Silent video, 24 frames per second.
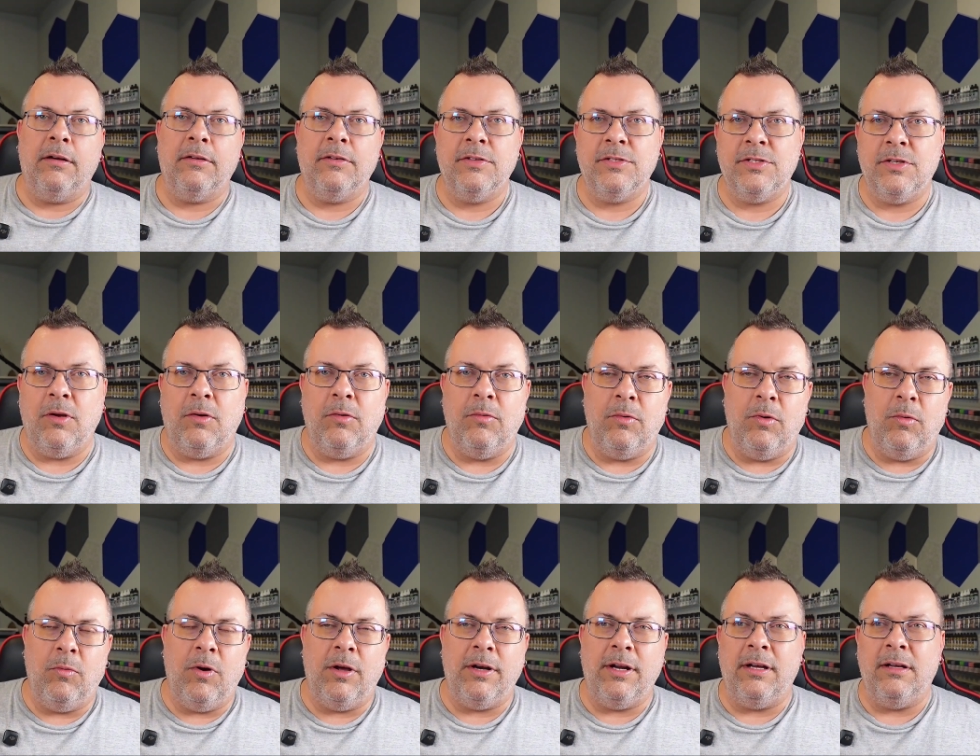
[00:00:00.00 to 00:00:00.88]
So we'll
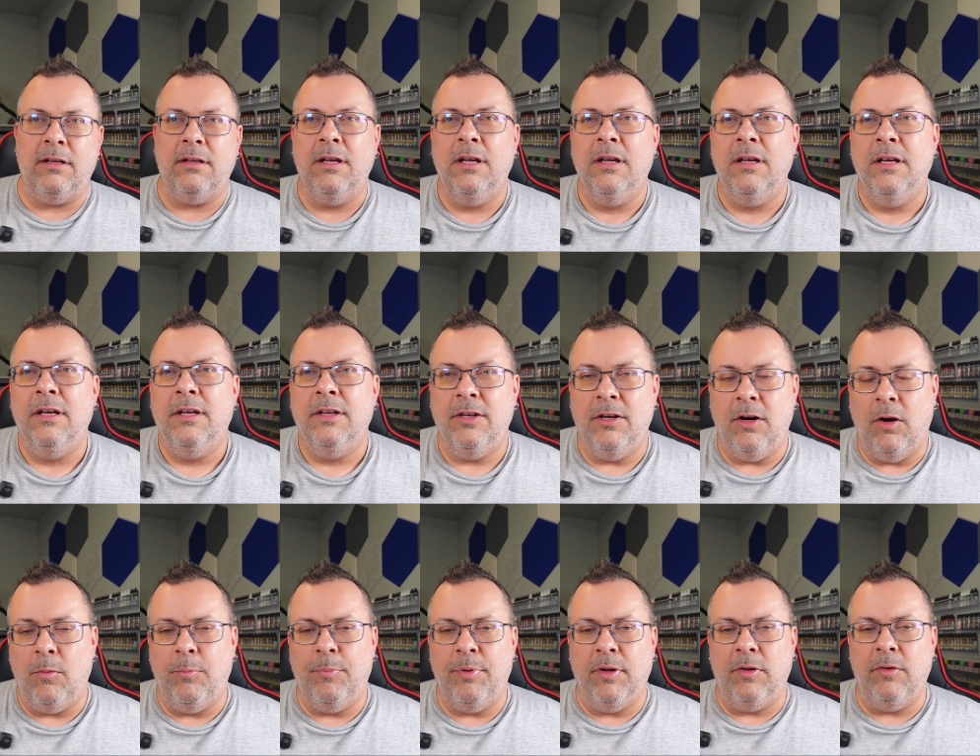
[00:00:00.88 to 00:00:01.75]
want to,
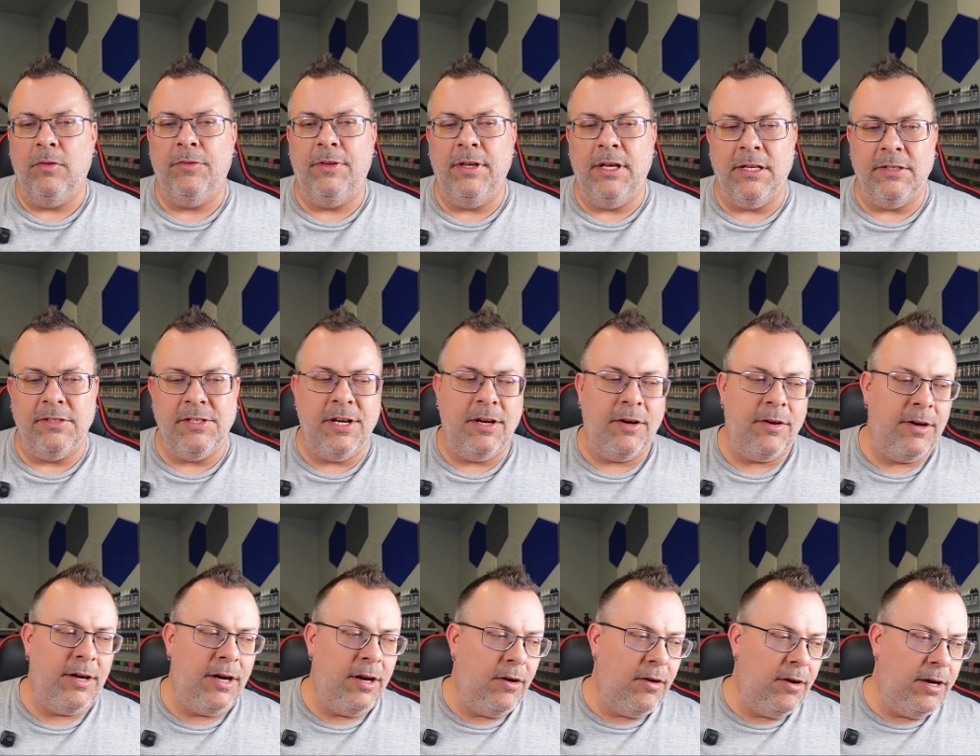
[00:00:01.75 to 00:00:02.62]
build the
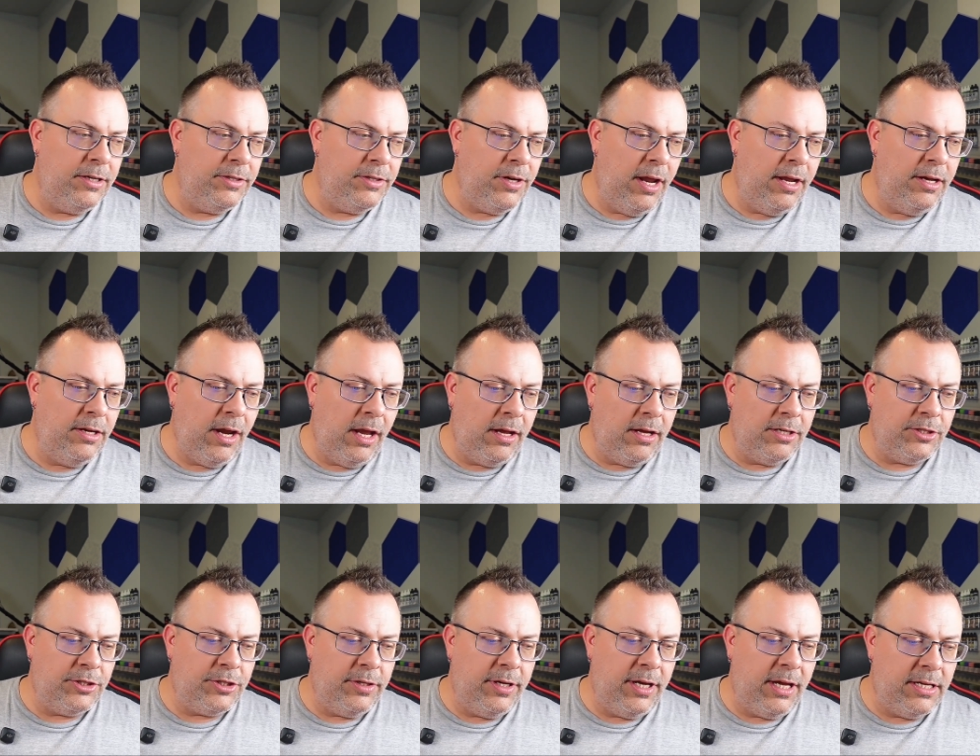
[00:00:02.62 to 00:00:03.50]
interior and kind
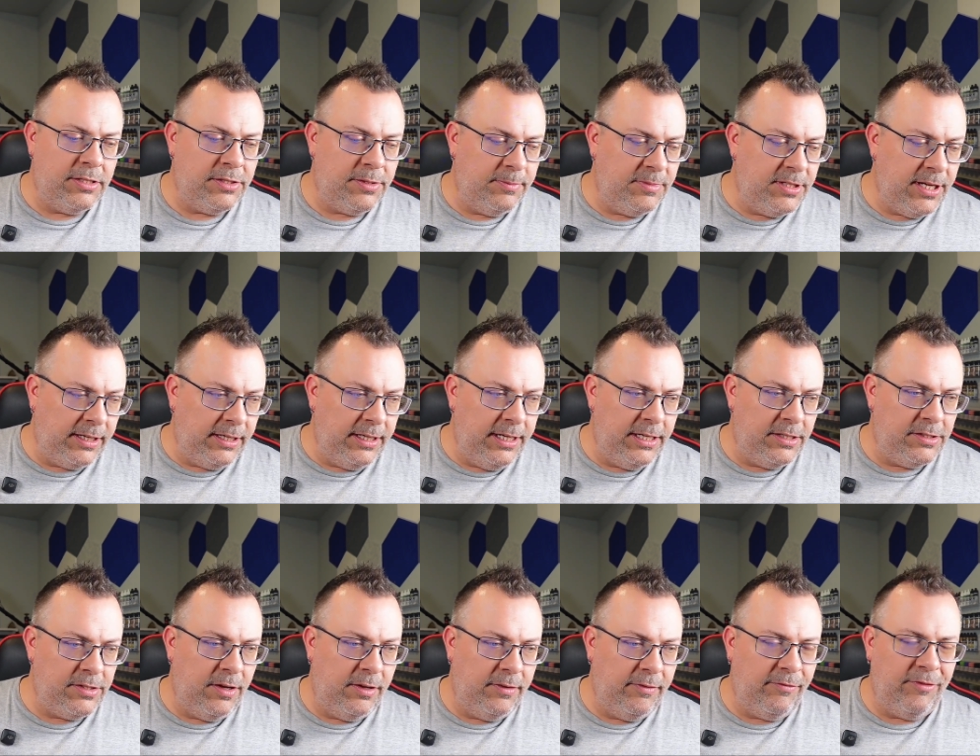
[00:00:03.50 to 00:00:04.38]
of show you guys some
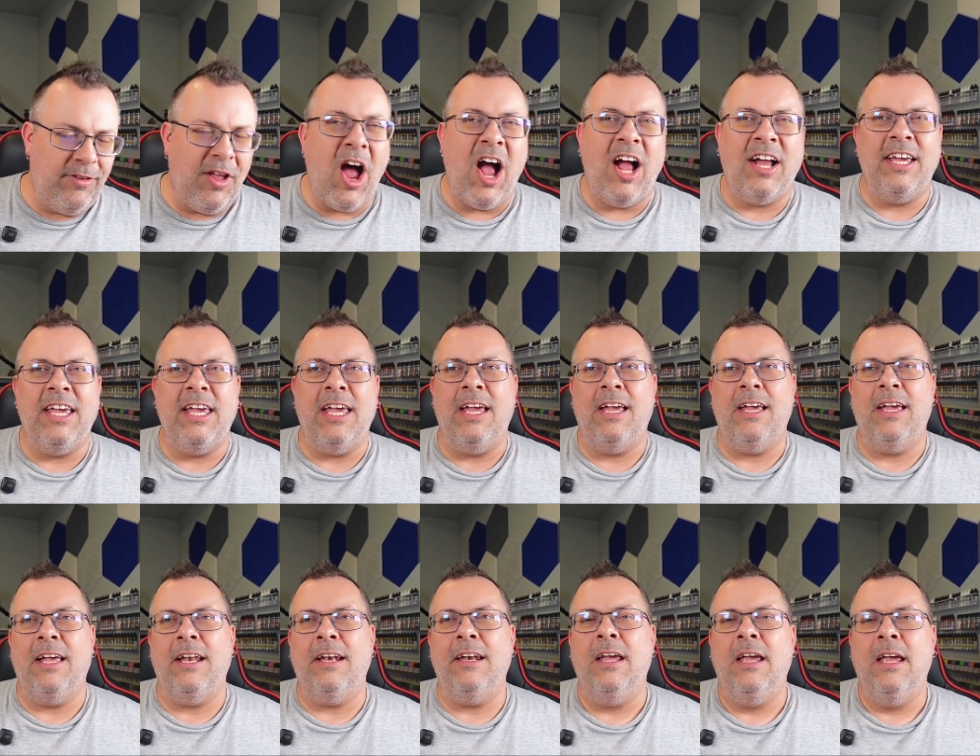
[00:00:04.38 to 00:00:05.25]
techniques on
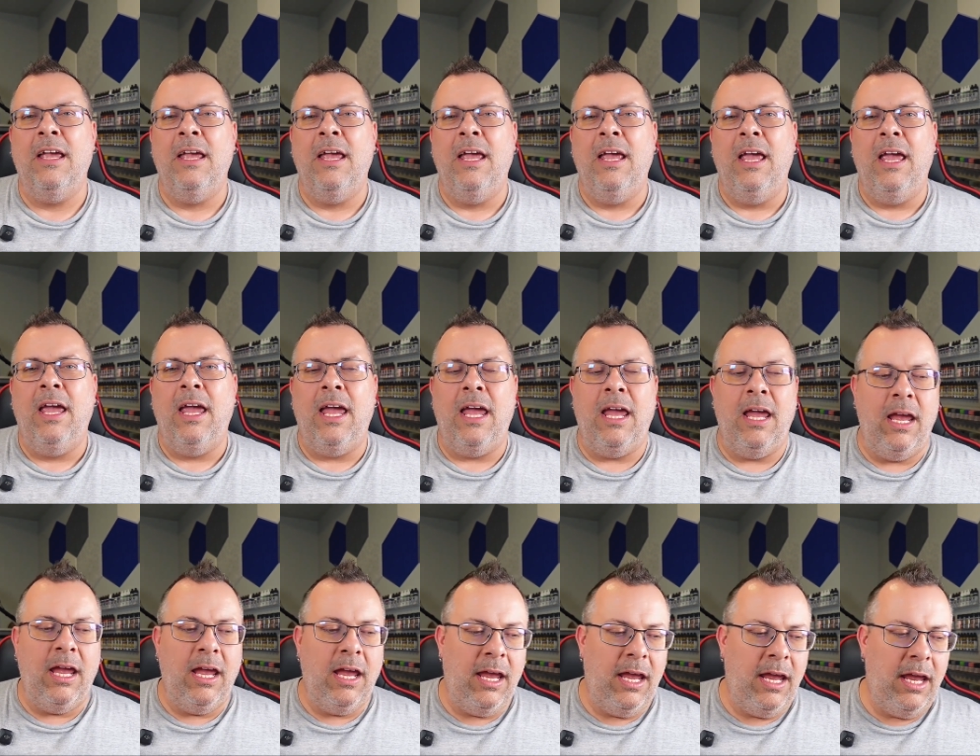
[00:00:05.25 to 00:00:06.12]
flocking
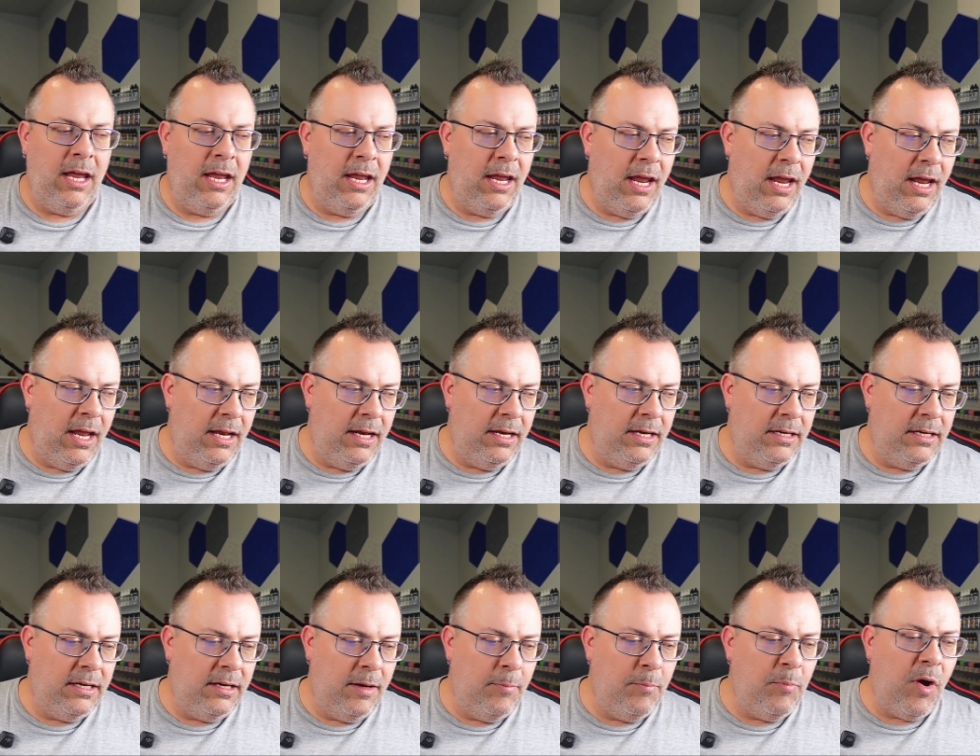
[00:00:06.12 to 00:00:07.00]

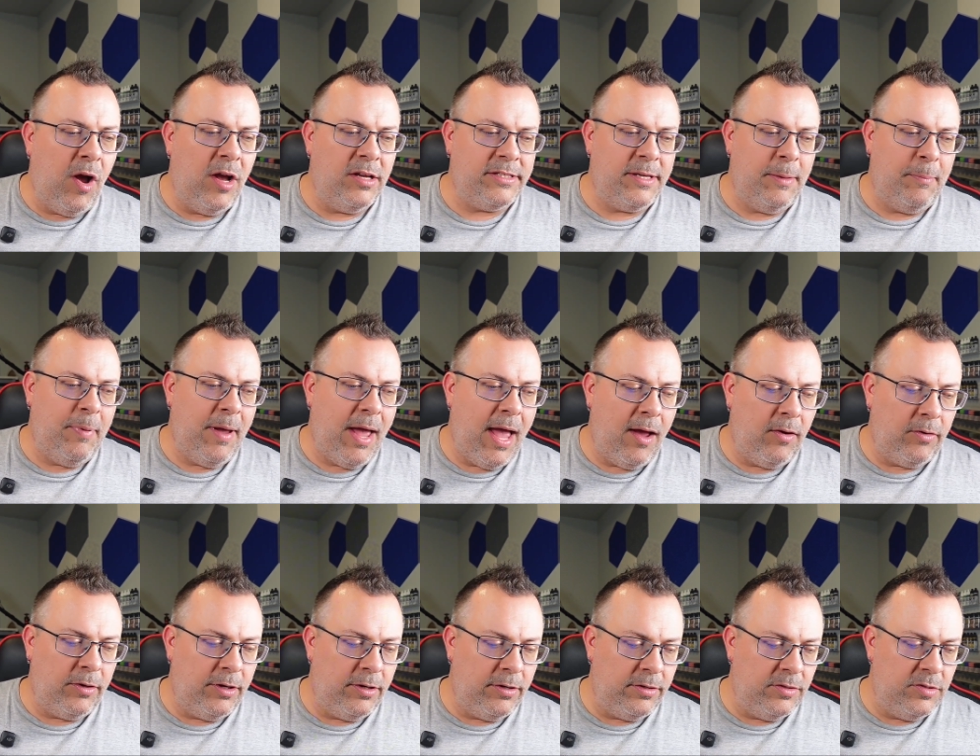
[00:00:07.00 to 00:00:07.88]
and embossing
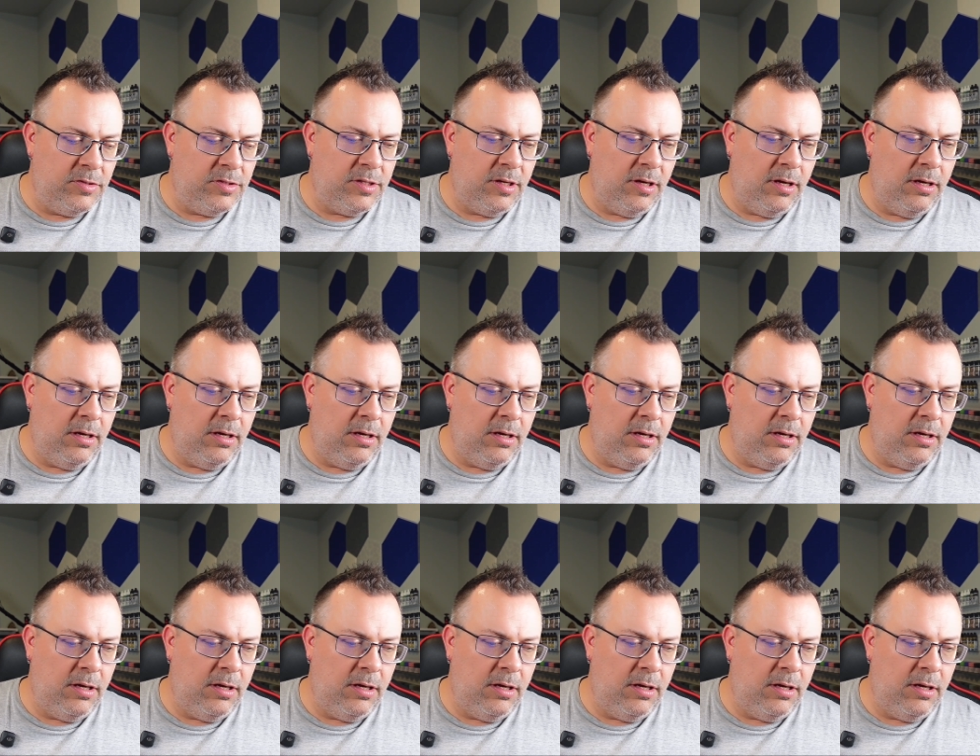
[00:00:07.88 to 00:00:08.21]
powders,